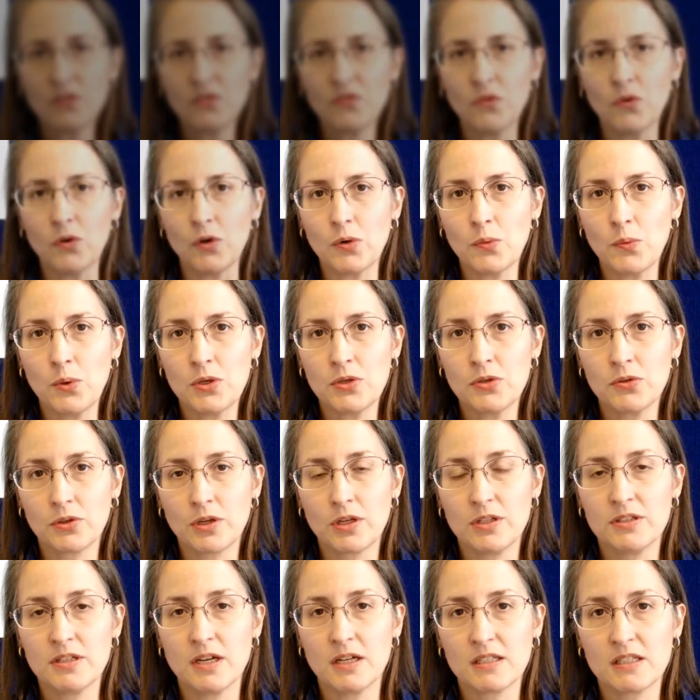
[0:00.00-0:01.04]
look for when you're
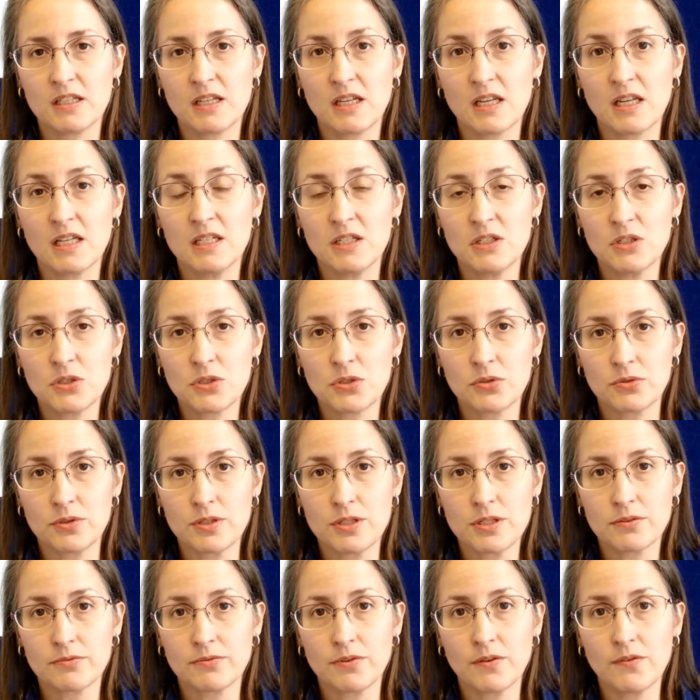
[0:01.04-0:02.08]
conducting an
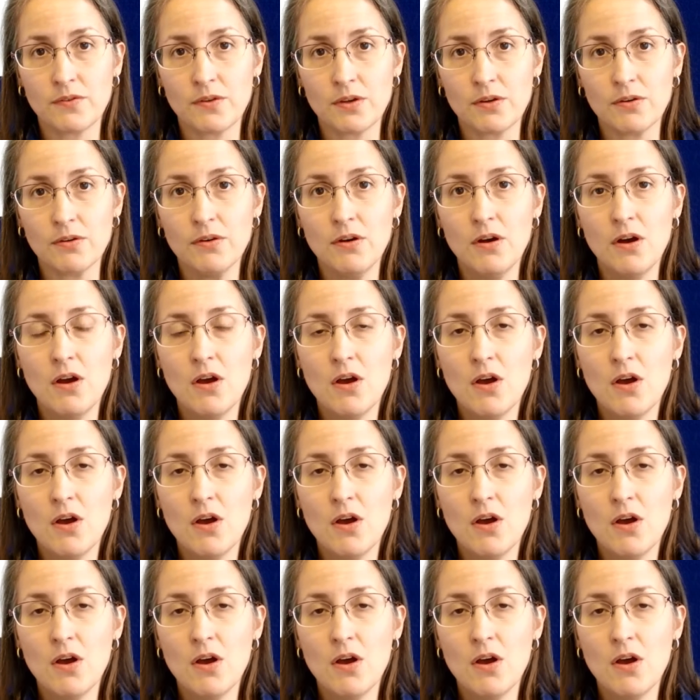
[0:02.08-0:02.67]
insurance review?